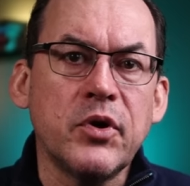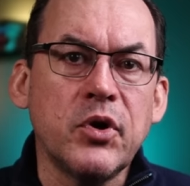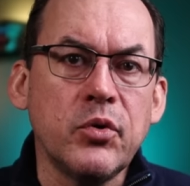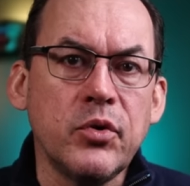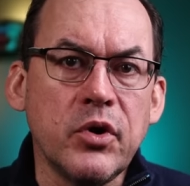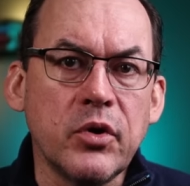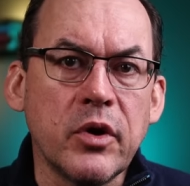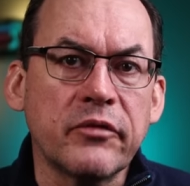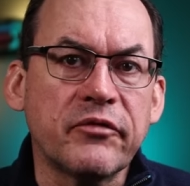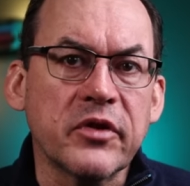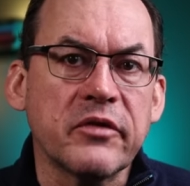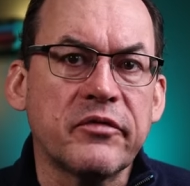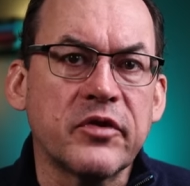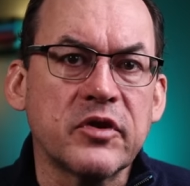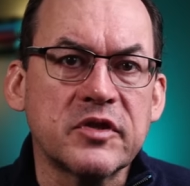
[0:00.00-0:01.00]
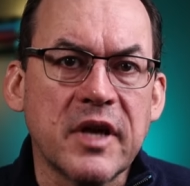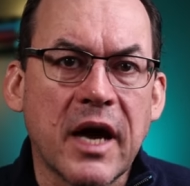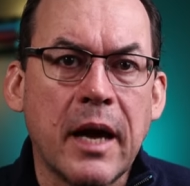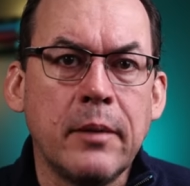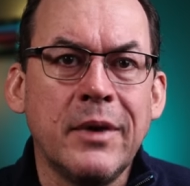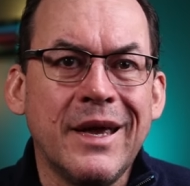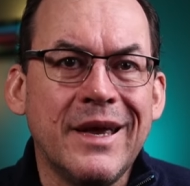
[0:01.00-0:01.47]
a new unit for the first
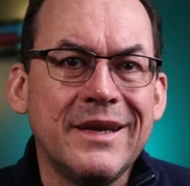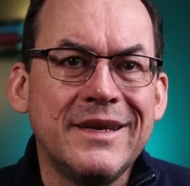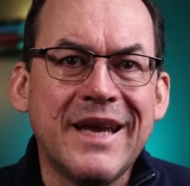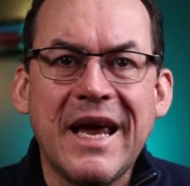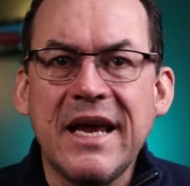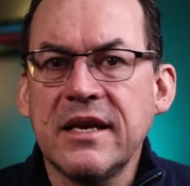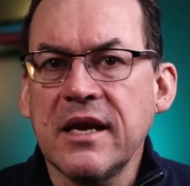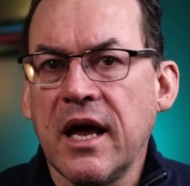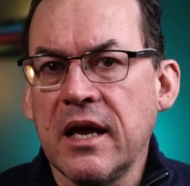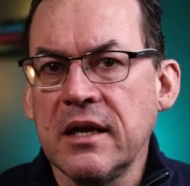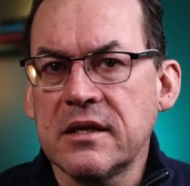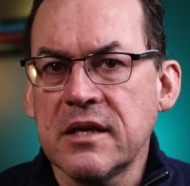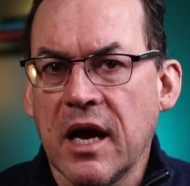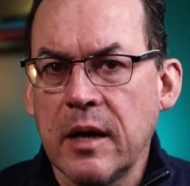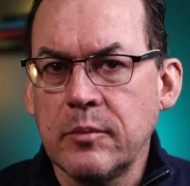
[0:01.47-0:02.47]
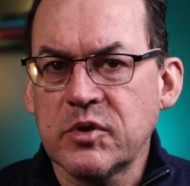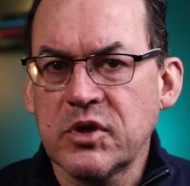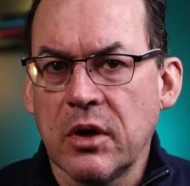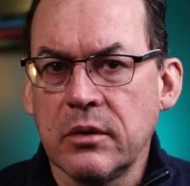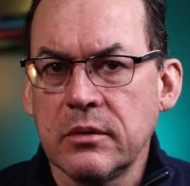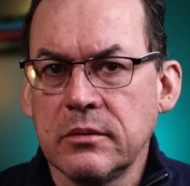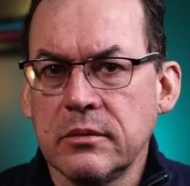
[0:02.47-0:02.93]
time, date and time
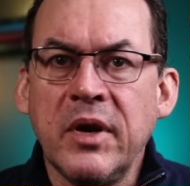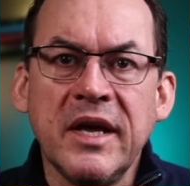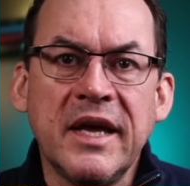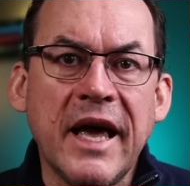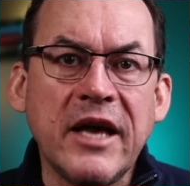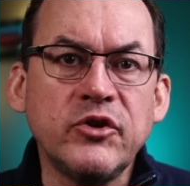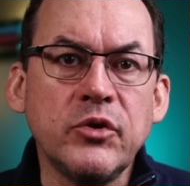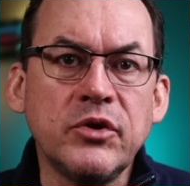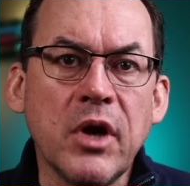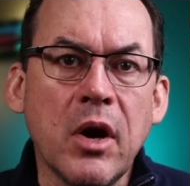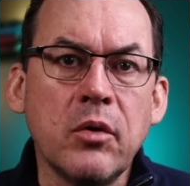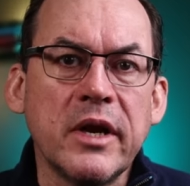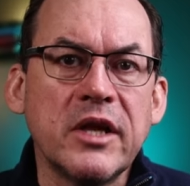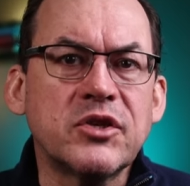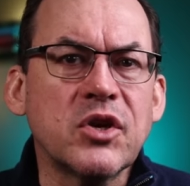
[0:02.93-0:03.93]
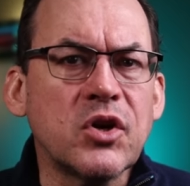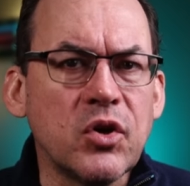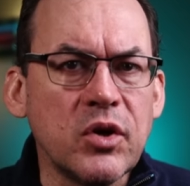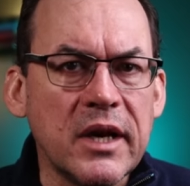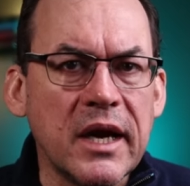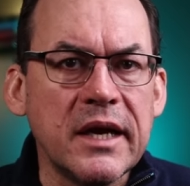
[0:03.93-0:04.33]
zone. But in case you don't, it's a good